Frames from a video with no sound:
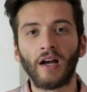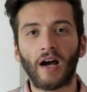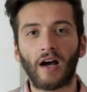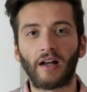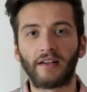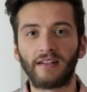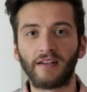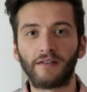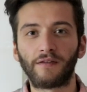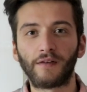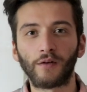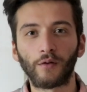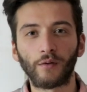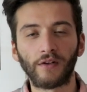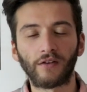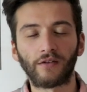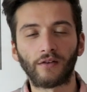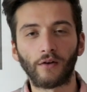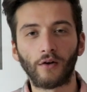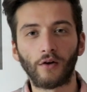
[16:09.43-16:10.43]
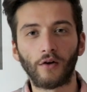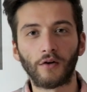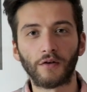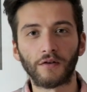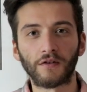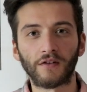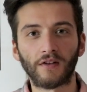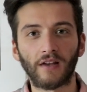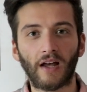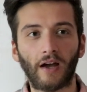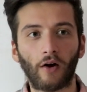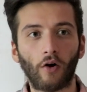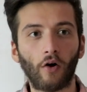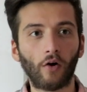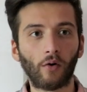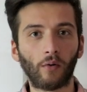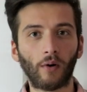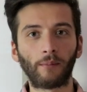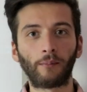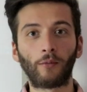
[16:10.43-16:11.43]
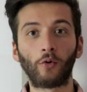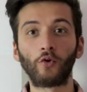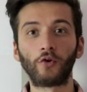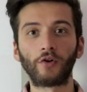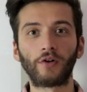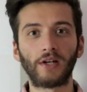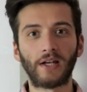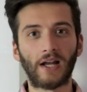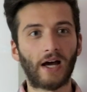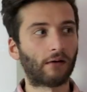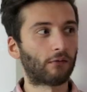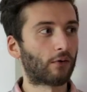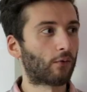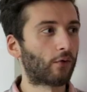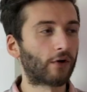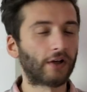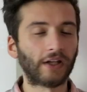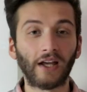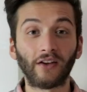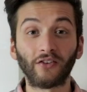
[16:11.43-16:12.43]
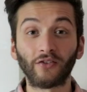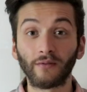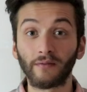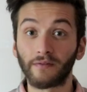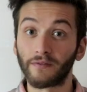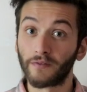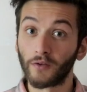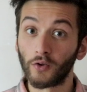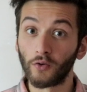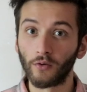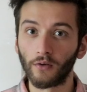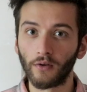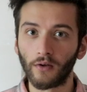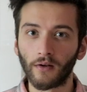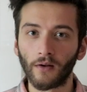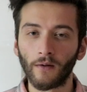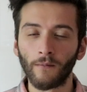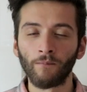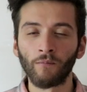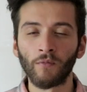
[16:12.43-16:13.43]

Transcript: I did feel this urge, like, oh, I'm hungry now. I want to get some food.